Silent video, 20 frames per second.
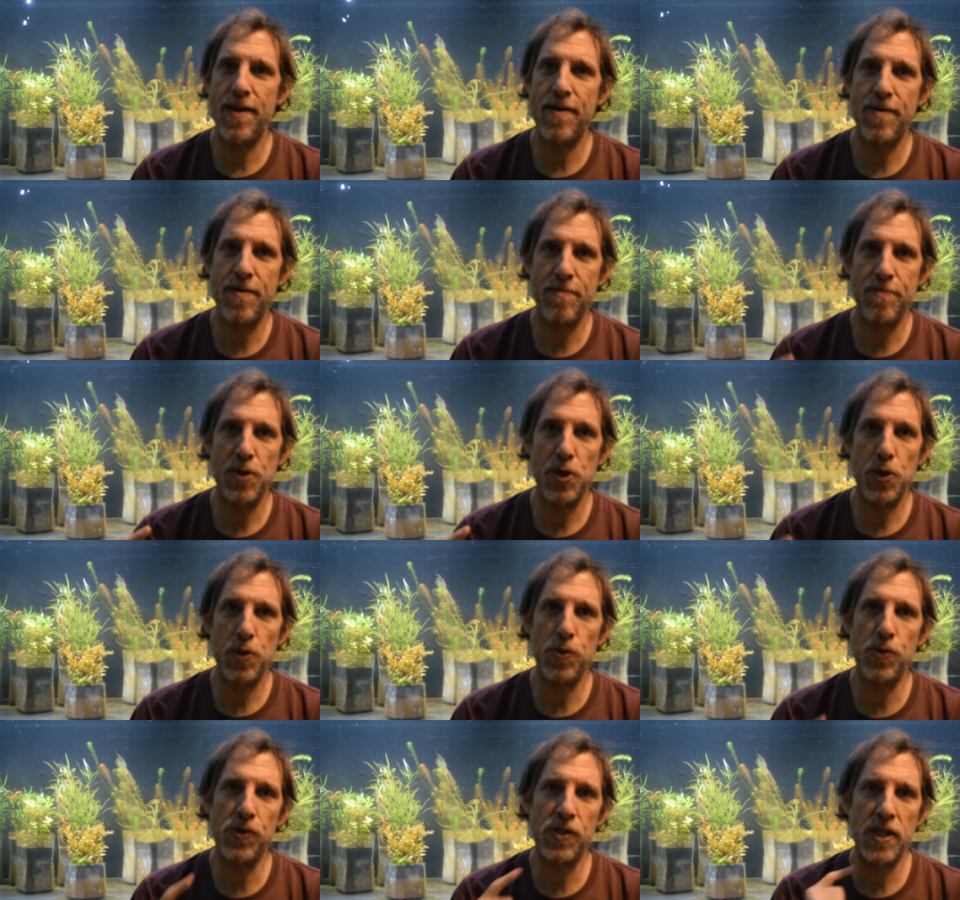am
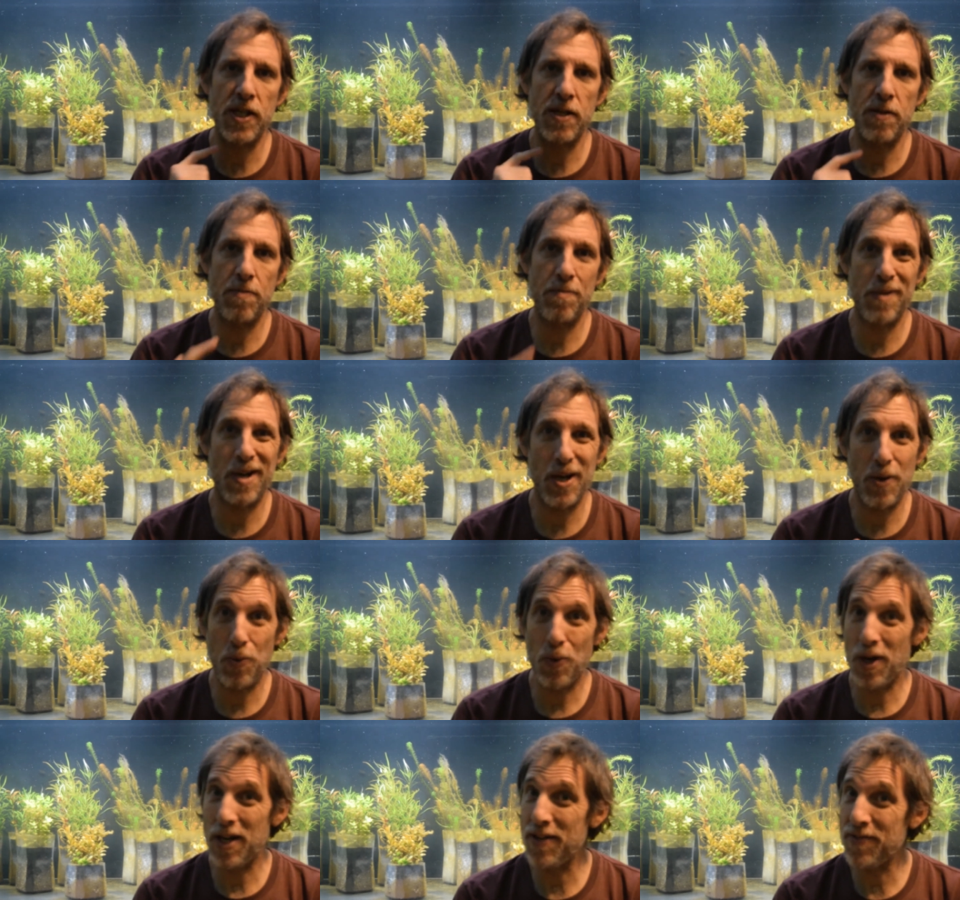using
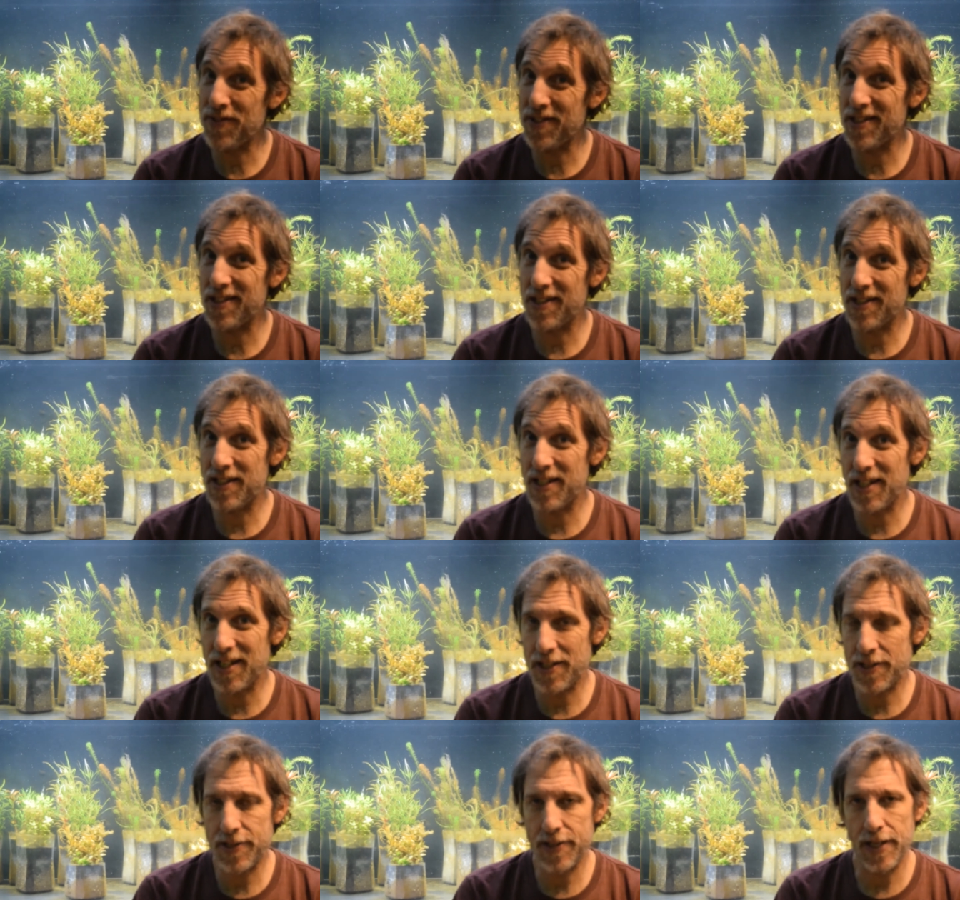my wife's
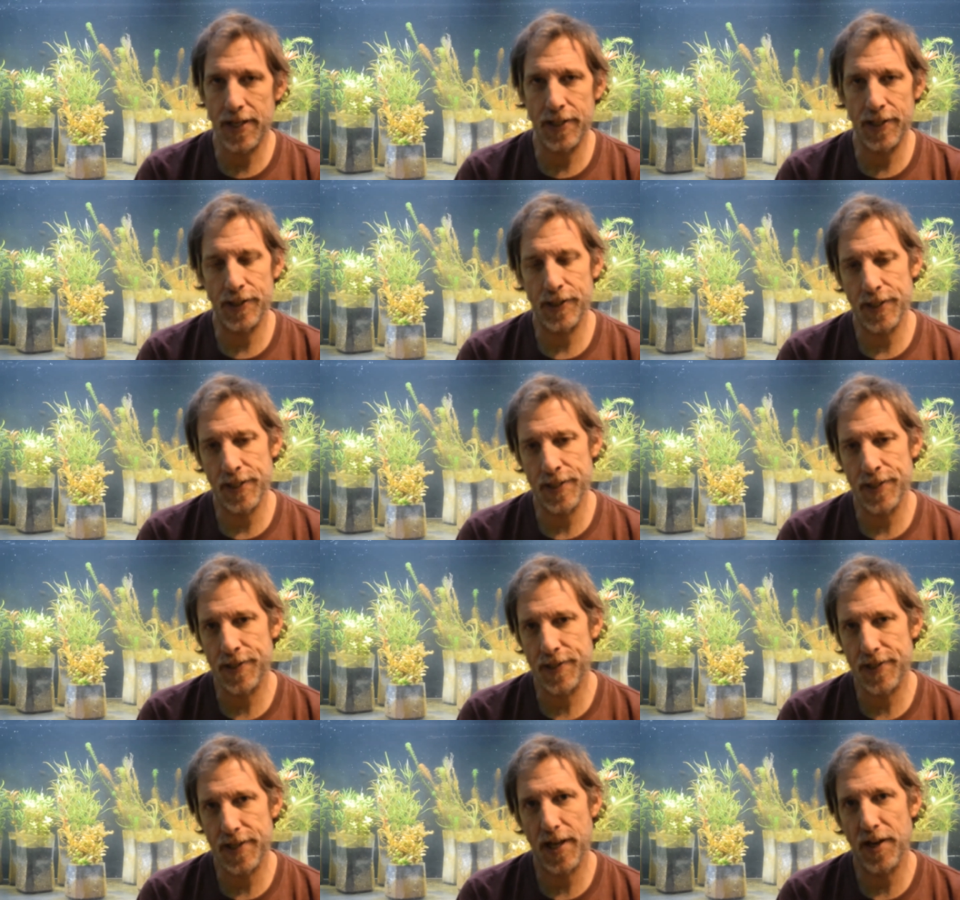DSL
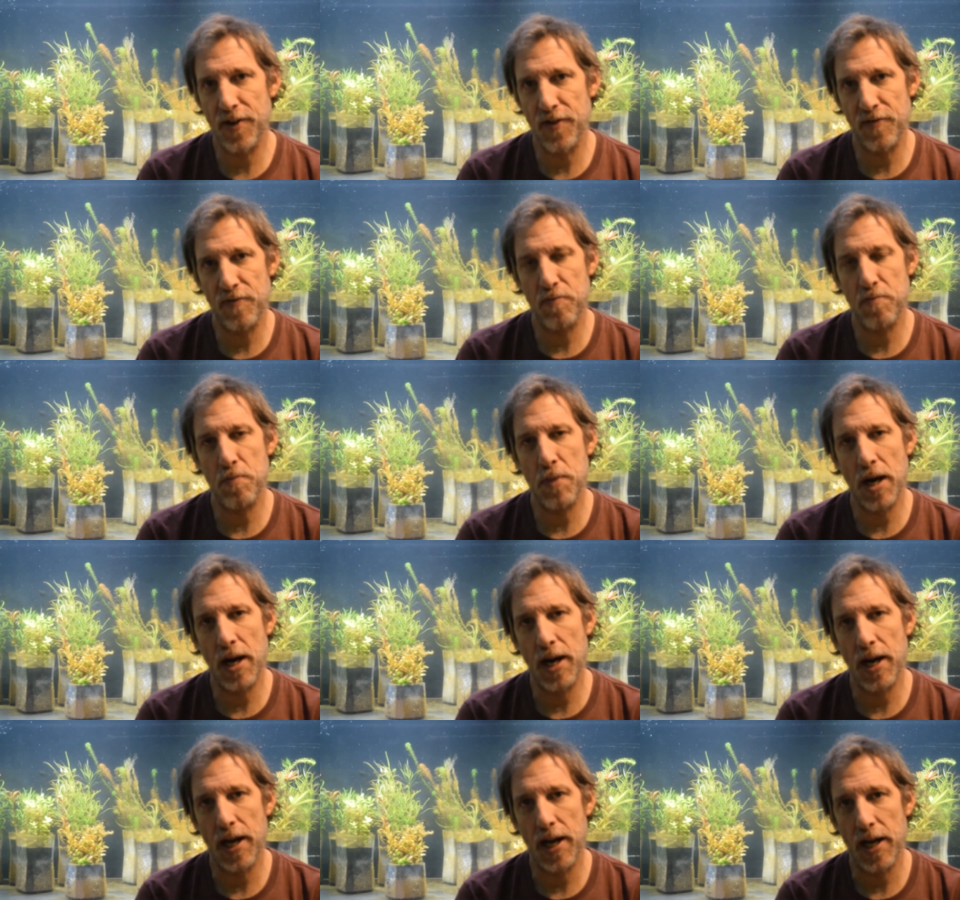instead of
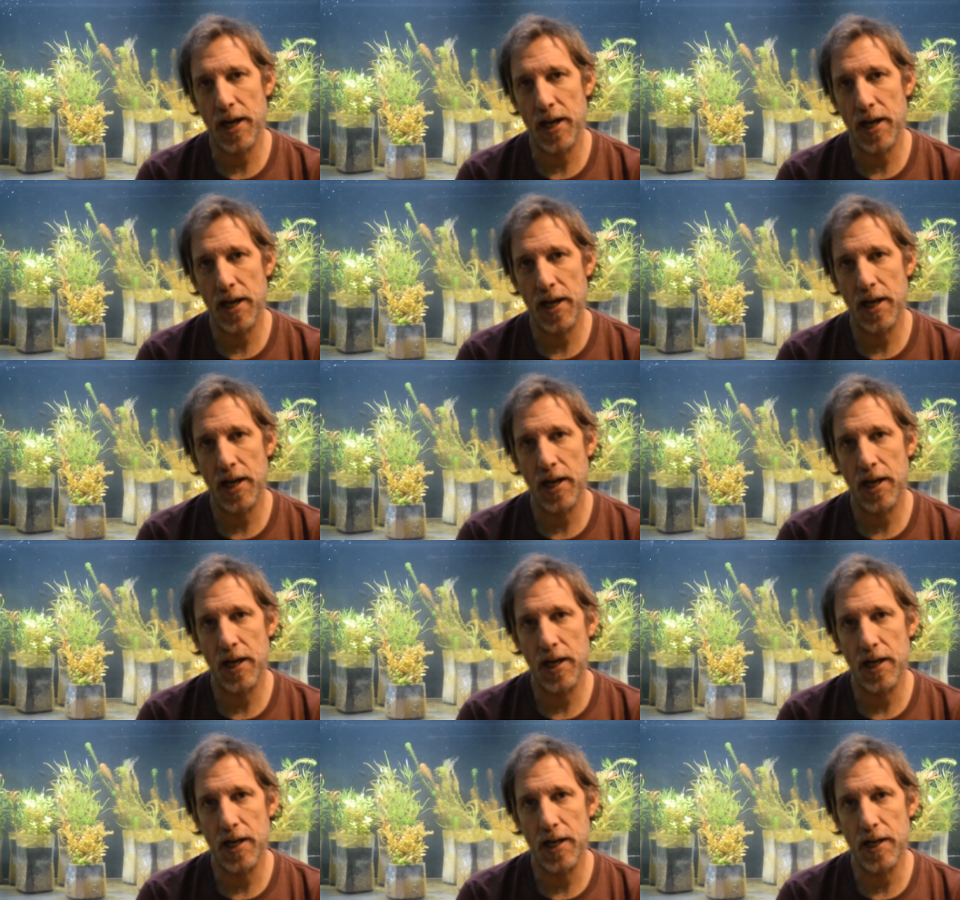my
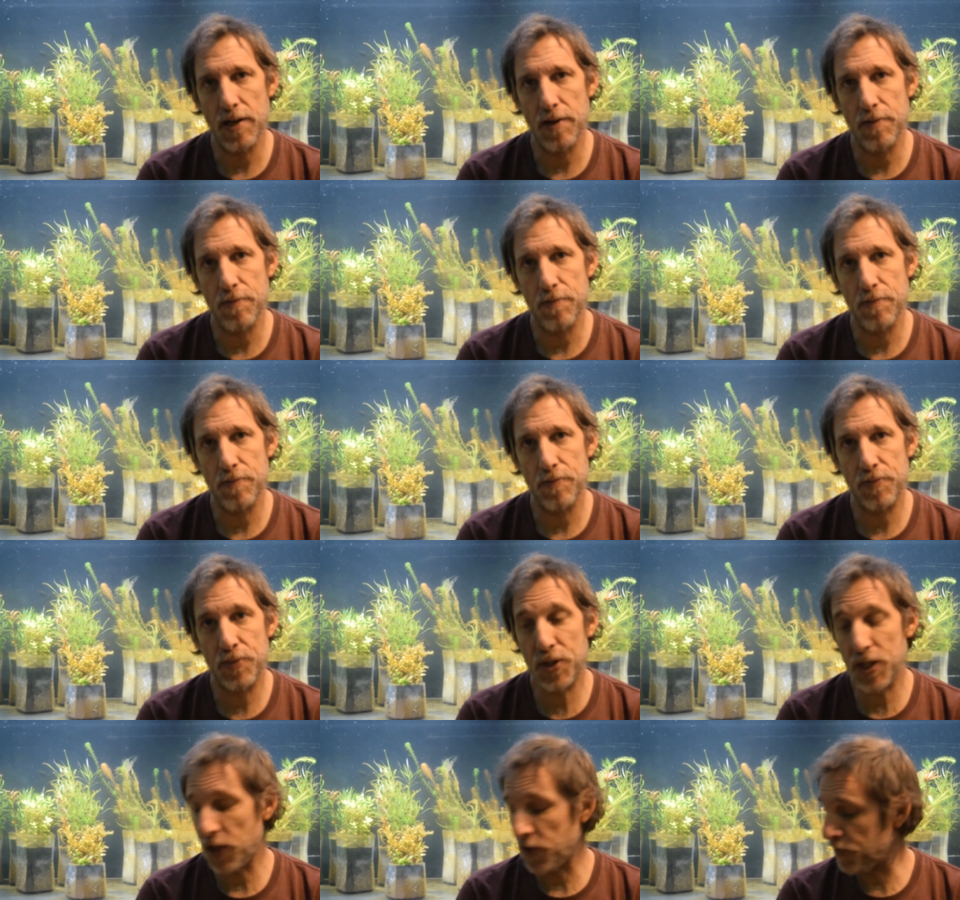
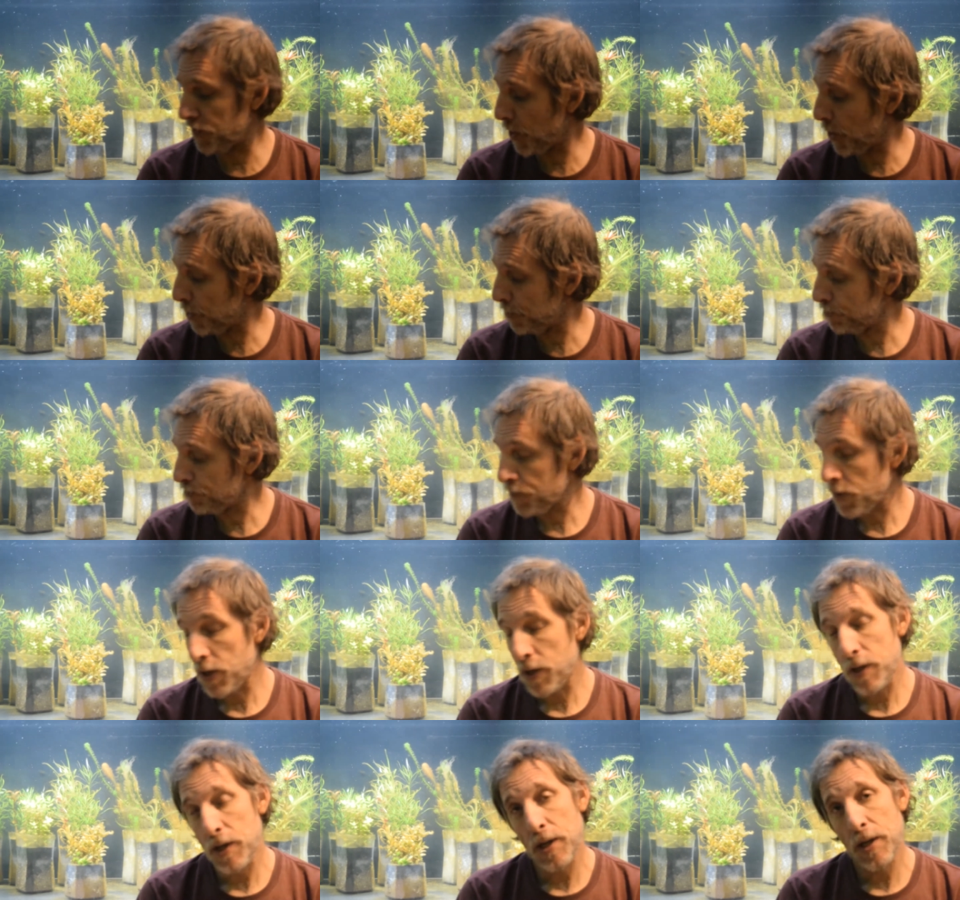cell phone.